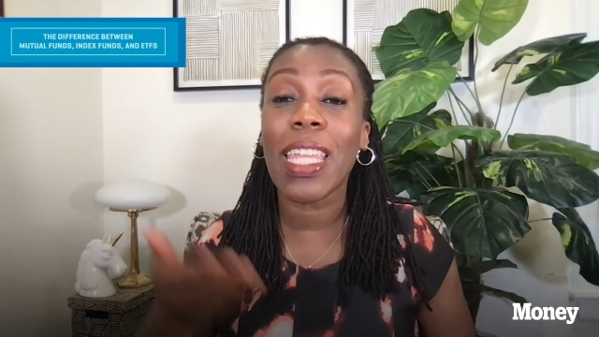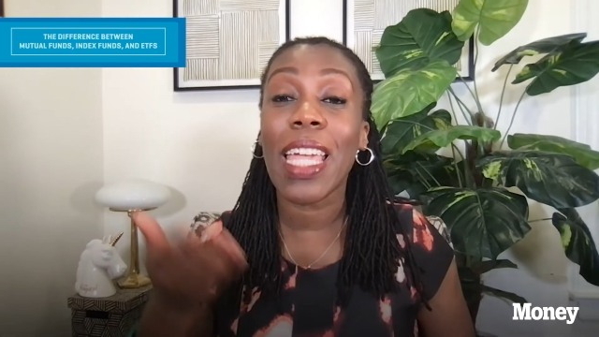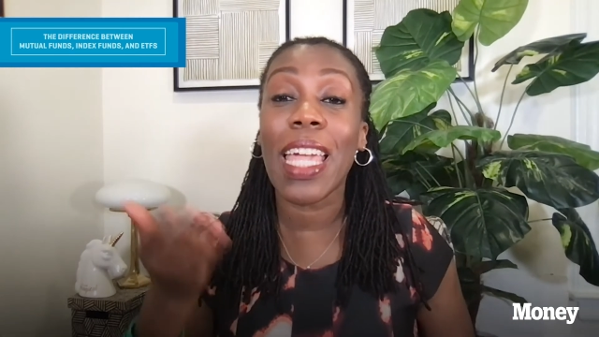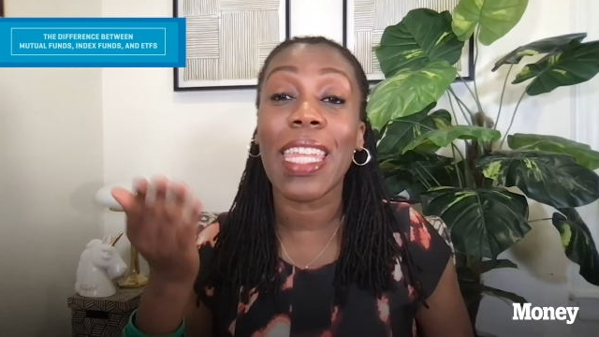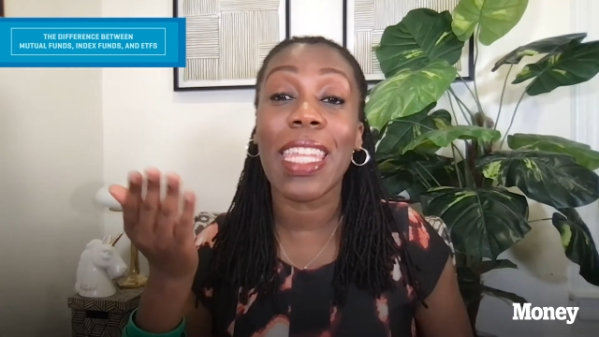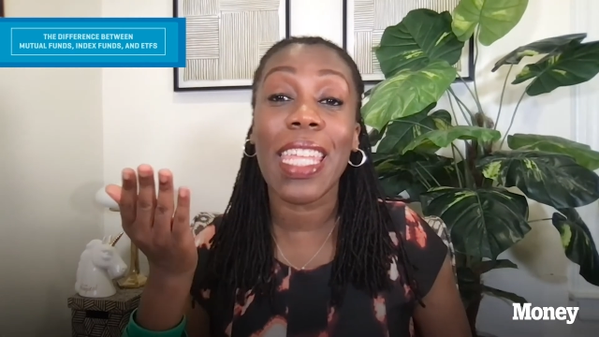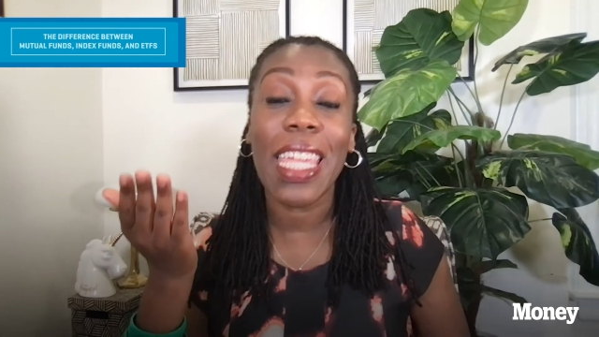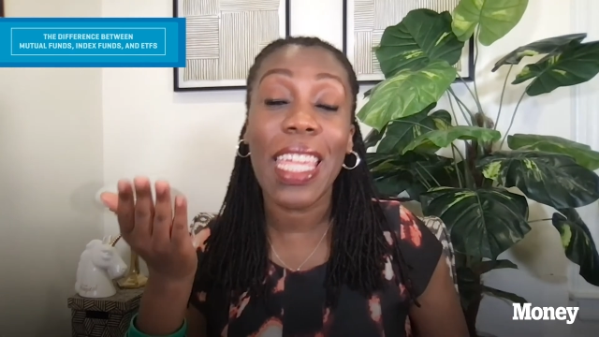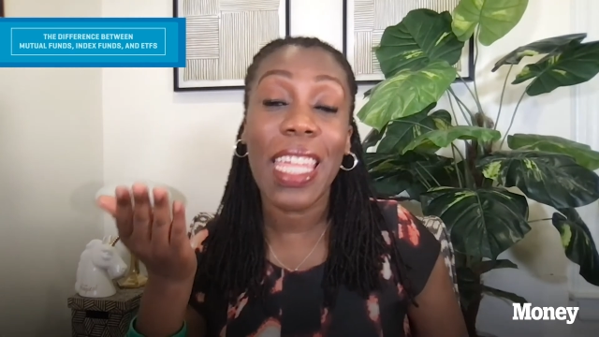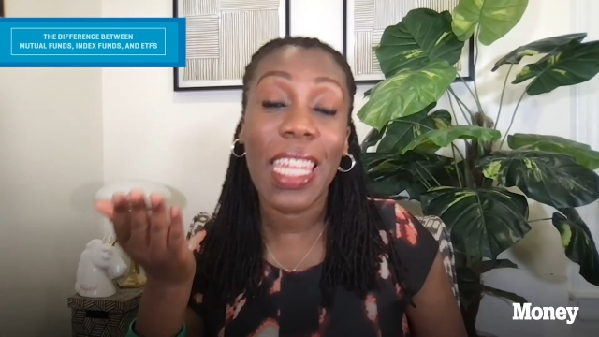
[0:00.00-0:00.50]

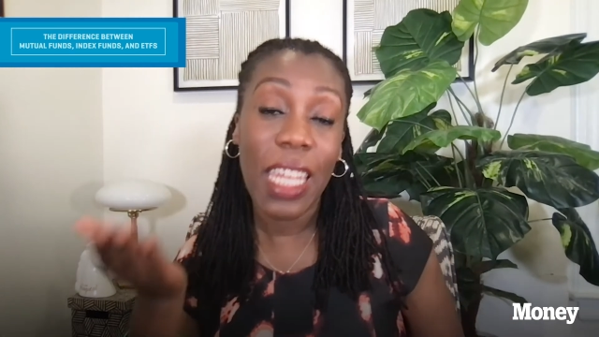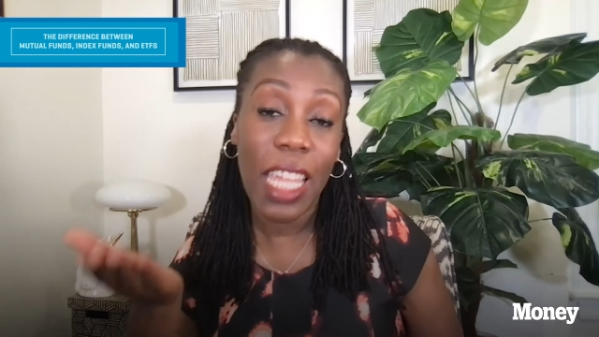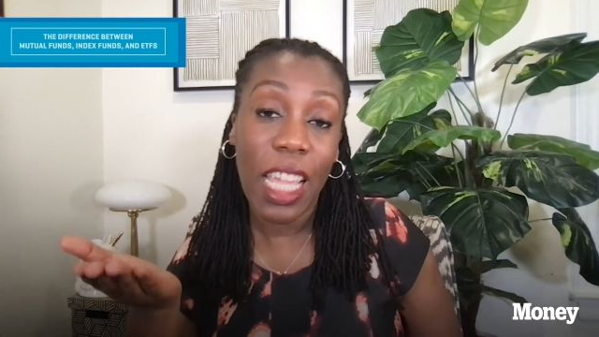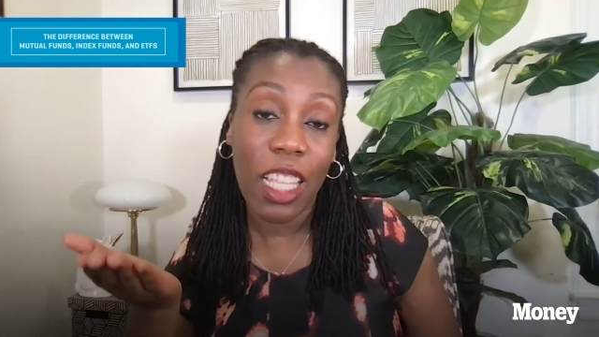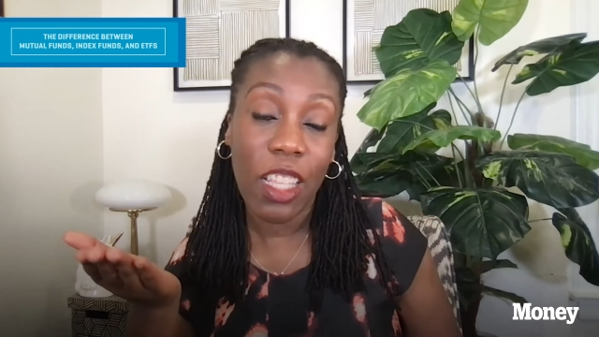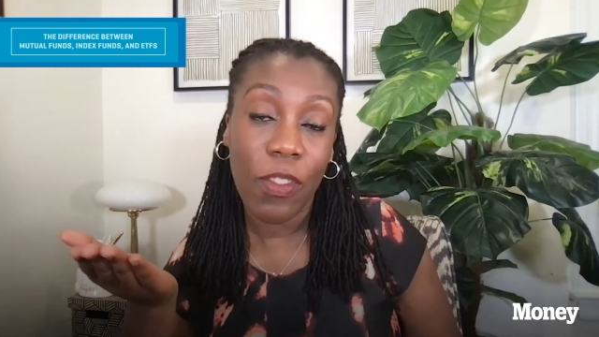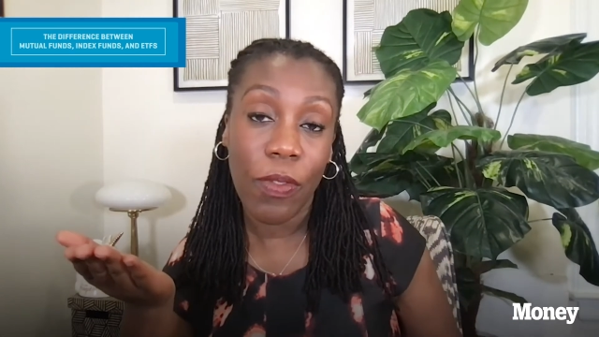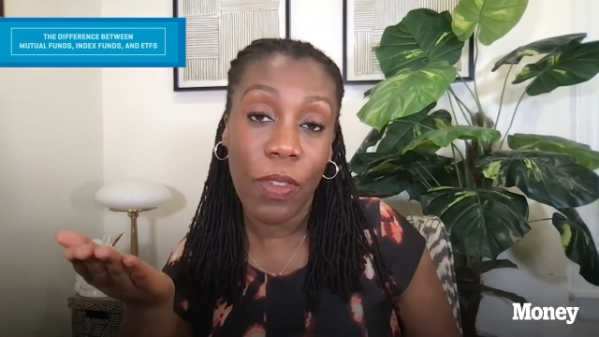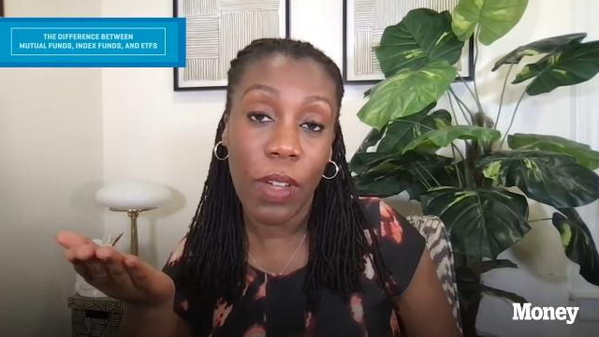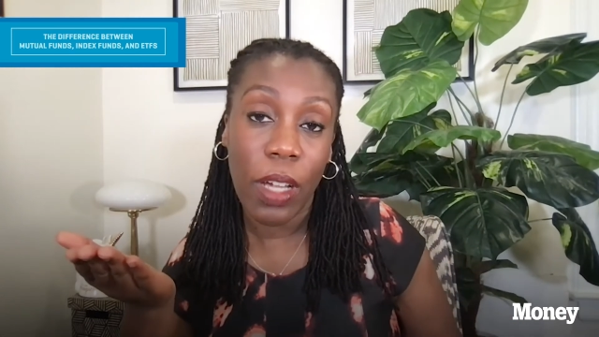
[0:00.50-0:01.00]
an
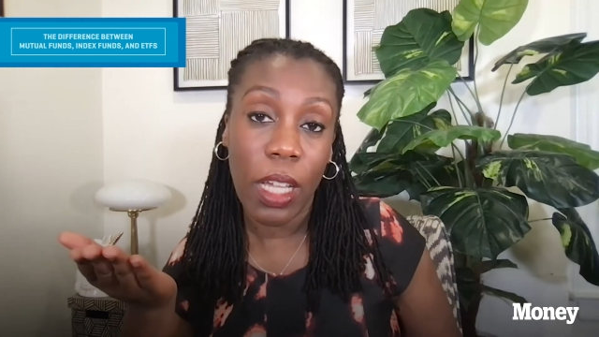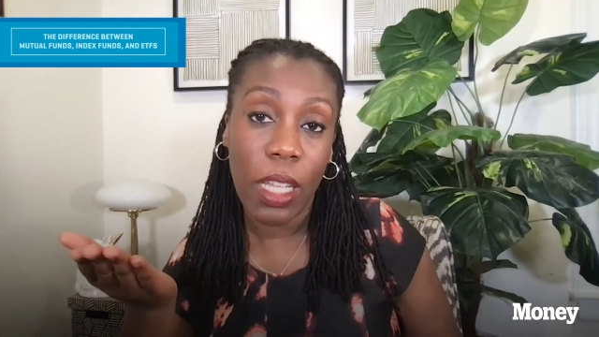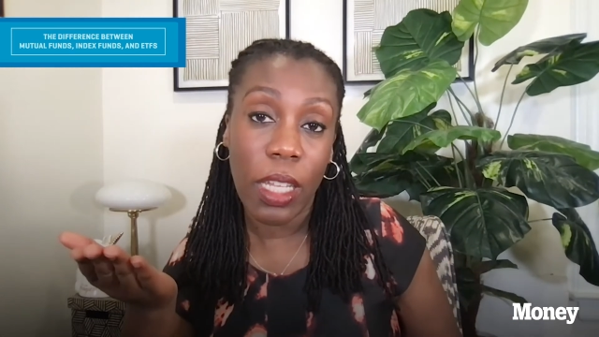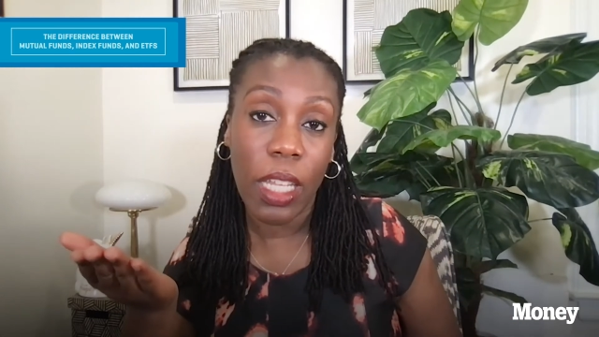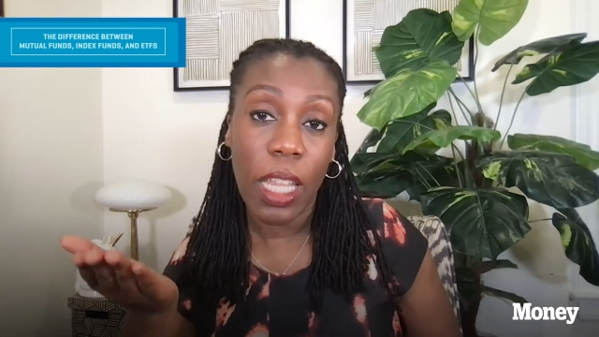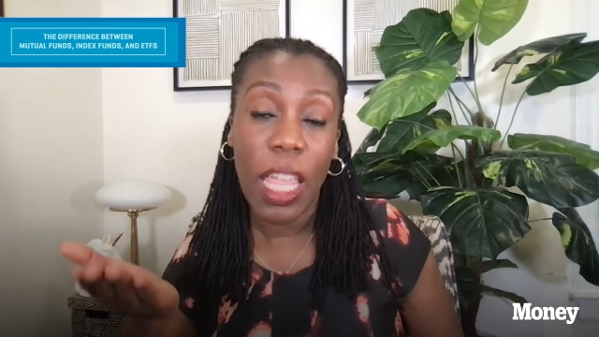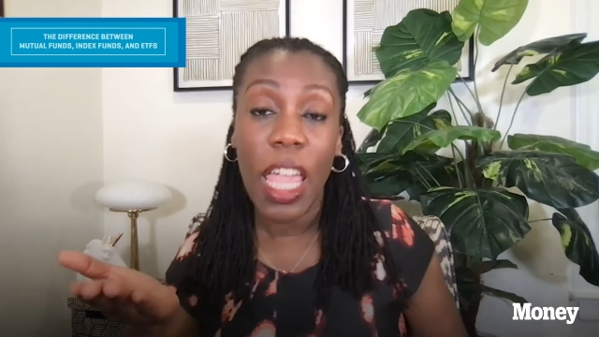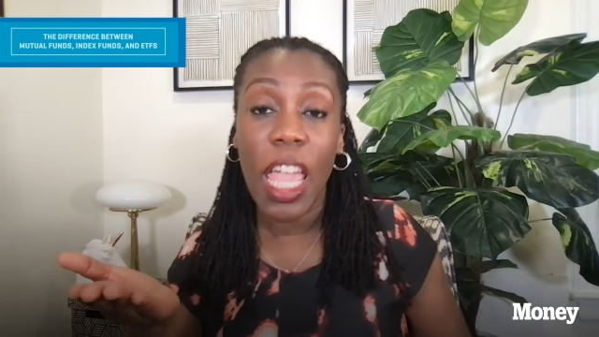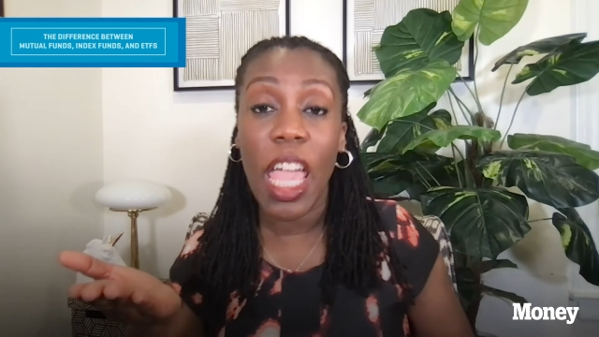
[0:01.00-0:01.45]
index fund